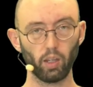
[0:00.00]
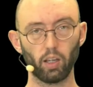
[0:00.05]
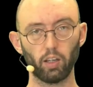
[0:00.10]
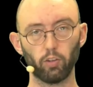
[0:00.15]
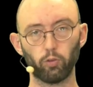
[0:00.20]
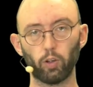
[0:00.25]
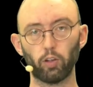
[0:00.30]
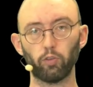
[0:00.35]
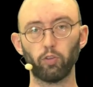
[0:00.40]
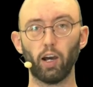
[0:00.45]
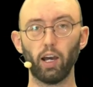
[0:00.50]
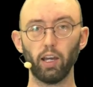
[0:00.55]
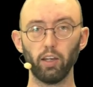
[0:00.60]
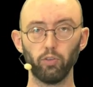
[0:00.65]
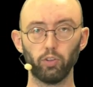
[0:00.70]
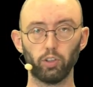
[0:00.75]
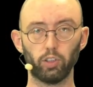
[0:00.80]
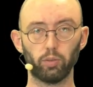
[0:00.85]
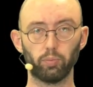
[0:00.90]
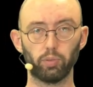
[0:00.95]
If we have high
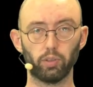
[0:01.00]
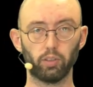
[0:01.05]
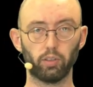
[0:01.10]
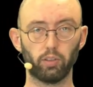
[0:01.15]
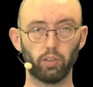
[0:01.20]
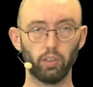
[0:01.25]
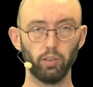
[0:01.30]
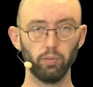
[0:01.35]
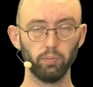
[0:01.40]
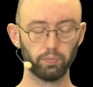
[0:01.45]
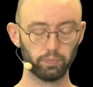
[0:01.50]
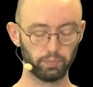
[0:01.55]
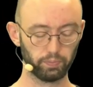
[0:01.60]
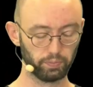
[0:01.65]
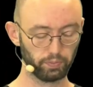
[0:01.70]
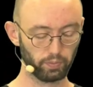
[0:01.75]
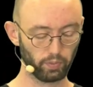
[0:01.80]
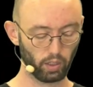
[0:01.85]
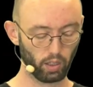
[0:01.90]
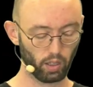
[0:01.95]
variability,
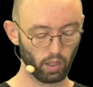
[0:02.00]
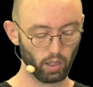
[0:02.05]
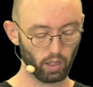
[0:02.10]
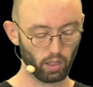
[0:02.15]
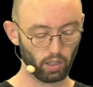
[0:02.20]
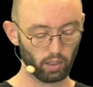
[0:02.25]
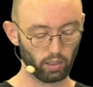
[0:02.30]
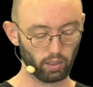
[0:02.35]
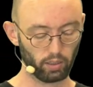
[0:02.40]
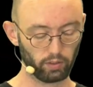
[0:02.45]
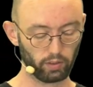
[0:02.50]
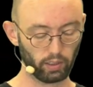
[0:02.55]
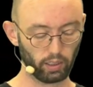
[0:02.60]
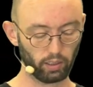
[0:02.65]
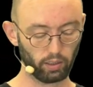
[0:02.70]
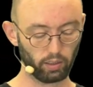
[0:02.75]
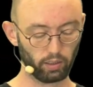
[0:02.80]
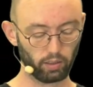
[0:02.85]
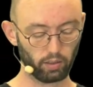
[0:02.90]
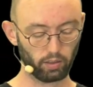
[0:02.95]

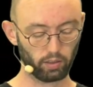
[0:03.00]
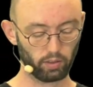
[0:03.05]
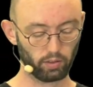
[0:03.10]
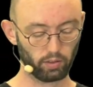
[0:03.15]
then